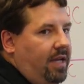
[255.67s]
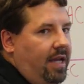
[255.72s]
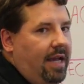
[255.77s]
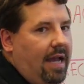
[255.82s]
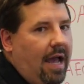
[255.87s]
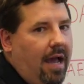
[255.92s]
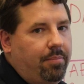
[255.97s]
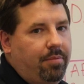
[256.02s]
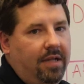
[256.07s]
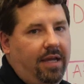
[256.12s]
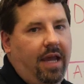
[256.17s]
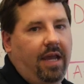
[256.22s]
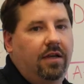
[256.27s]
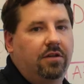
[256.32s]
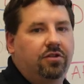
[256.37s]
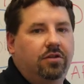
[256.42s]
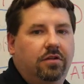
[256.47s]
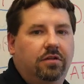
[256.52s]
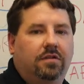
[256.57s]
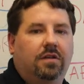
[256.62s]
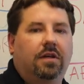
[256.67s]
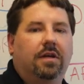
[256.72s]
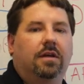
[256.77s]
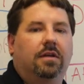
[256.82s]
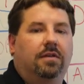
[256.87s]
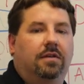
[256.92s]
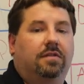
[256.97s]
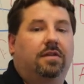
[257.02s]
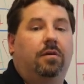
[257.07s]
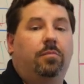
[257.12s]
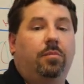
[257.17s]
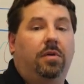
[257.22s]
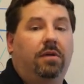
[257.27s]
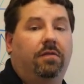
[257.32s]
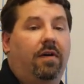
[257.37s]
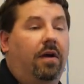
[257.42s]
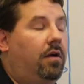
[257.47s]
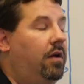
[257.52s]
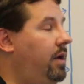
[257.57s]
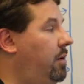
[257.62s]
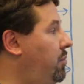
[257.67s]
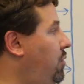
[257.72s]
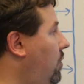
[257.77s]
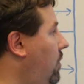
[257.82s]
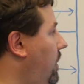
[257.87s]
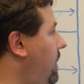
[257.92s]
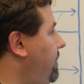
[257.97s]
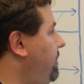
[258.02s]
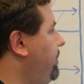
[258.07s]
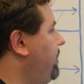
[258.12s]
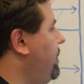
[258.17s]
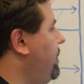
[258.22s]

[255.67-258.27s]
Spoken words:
gig applications, this can be very important.